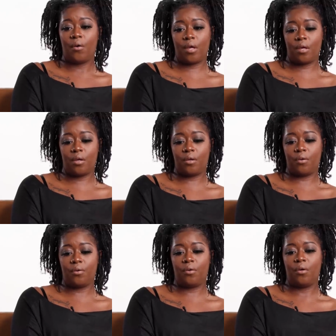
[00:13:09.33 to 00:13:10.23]

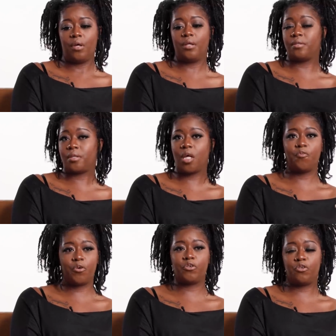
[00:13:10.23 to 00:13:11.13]
And it's
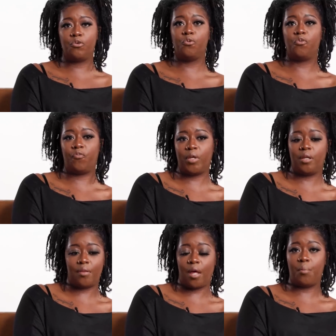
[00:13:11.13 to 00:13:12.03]
safer to fit
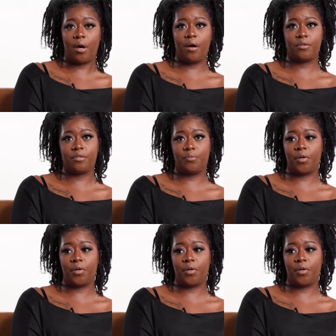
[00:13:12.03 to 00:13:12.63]
in that box